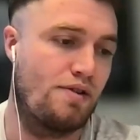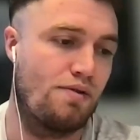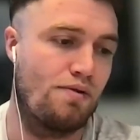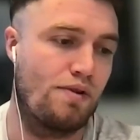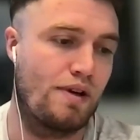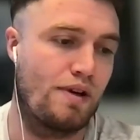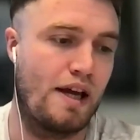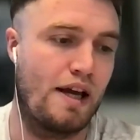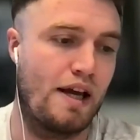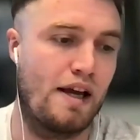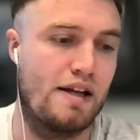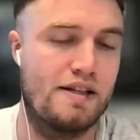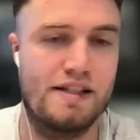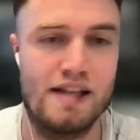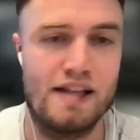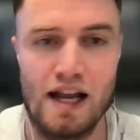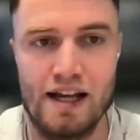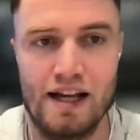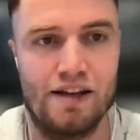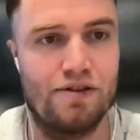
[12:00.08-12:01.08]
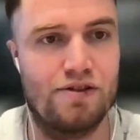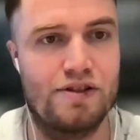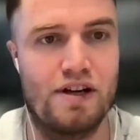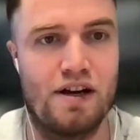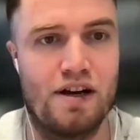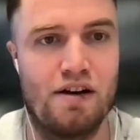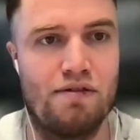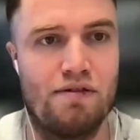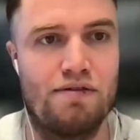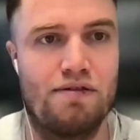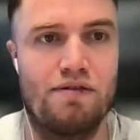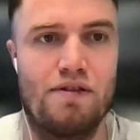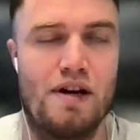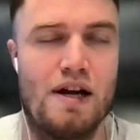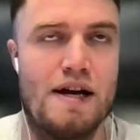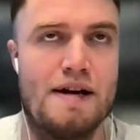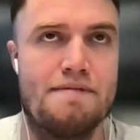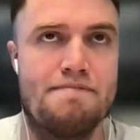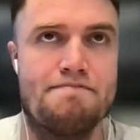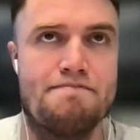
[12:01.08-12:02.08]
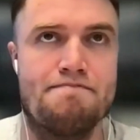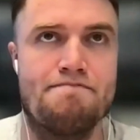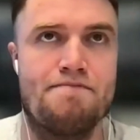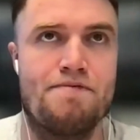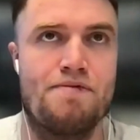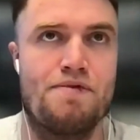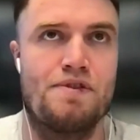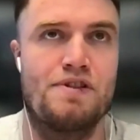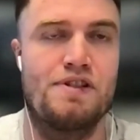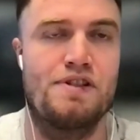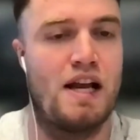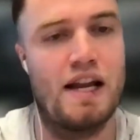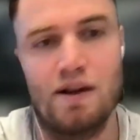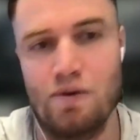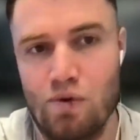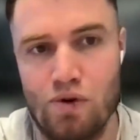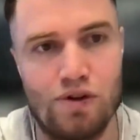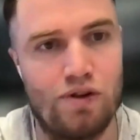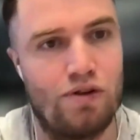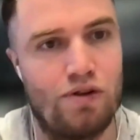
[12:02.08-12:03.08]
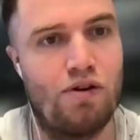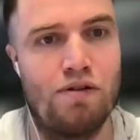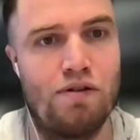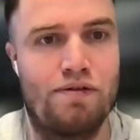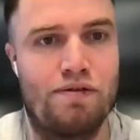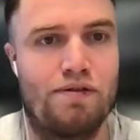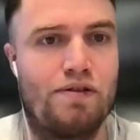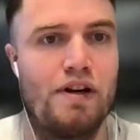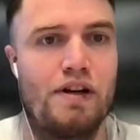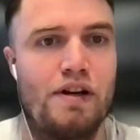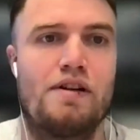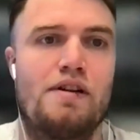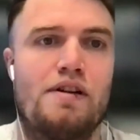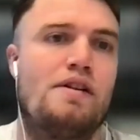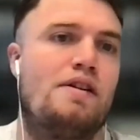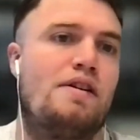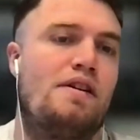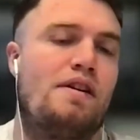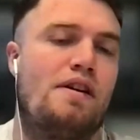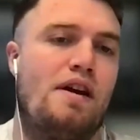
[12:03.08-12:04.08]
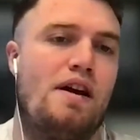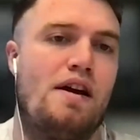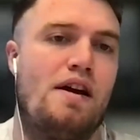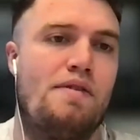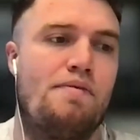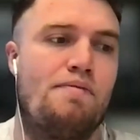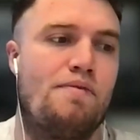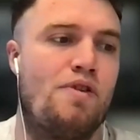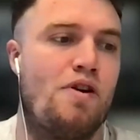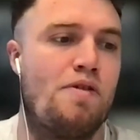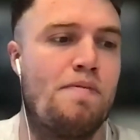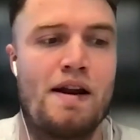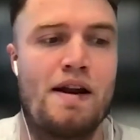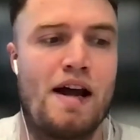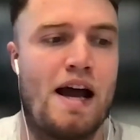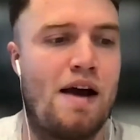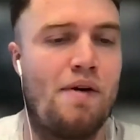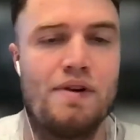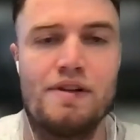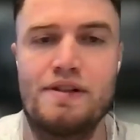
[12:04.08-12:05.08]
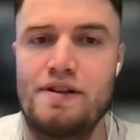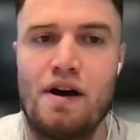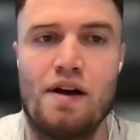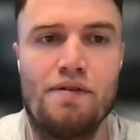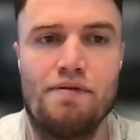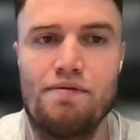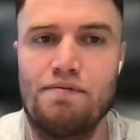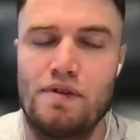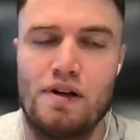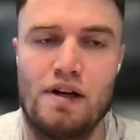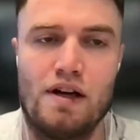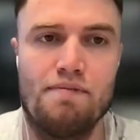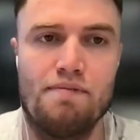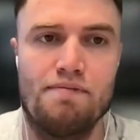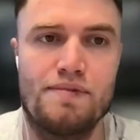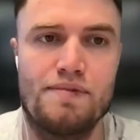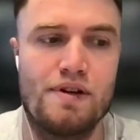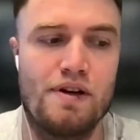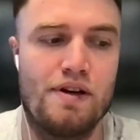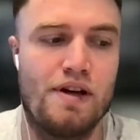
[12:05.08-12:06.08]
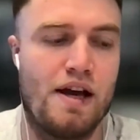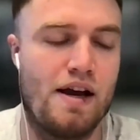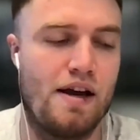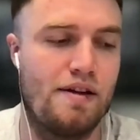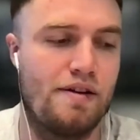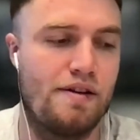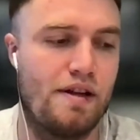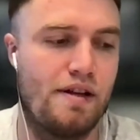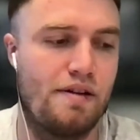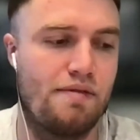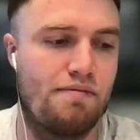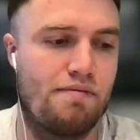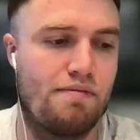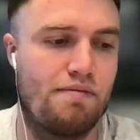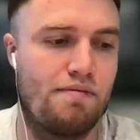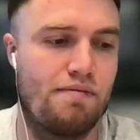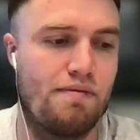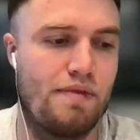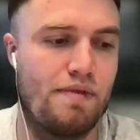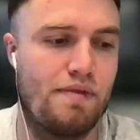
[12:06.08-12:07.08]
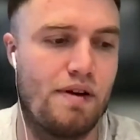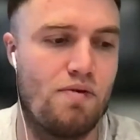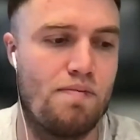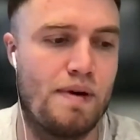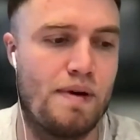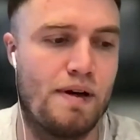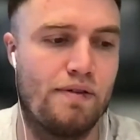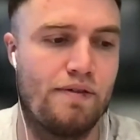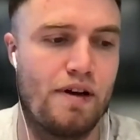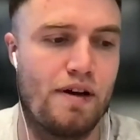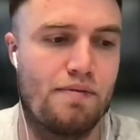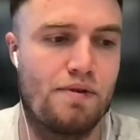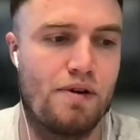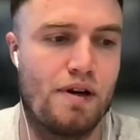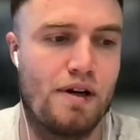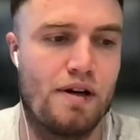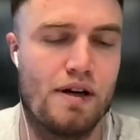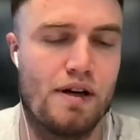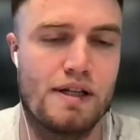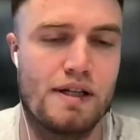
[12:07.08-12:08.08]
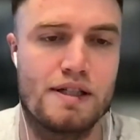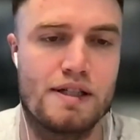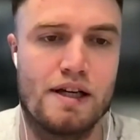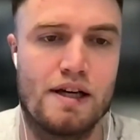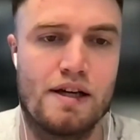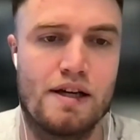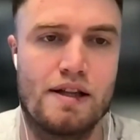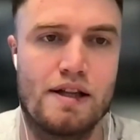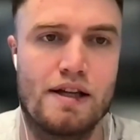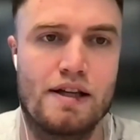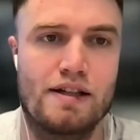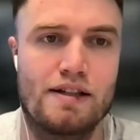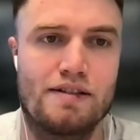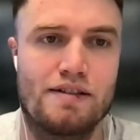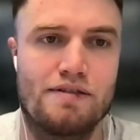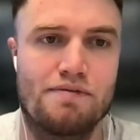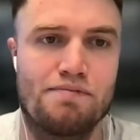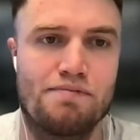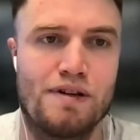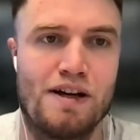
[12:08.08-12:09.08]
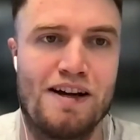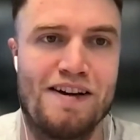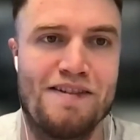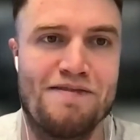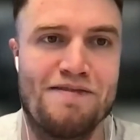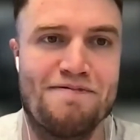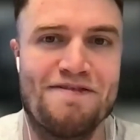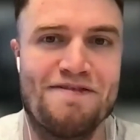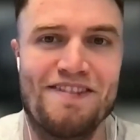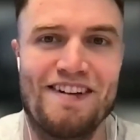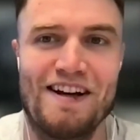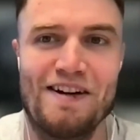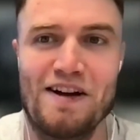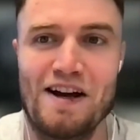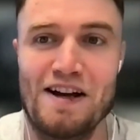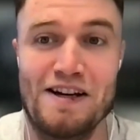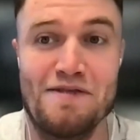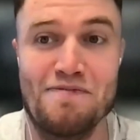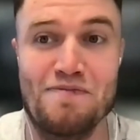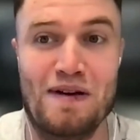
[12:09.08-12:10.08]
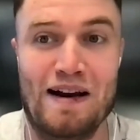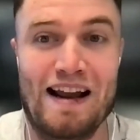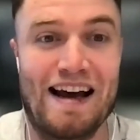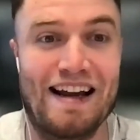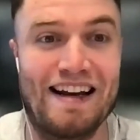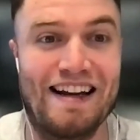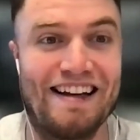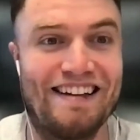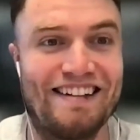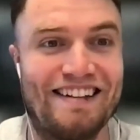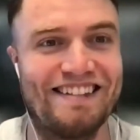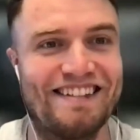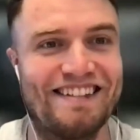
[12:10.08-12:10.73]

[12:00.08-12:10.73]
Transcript: talking and selling yourself, selling what you're offering, no matter how it's done. So yeah, it all built up quite nicely, I think. But I didn't plan it.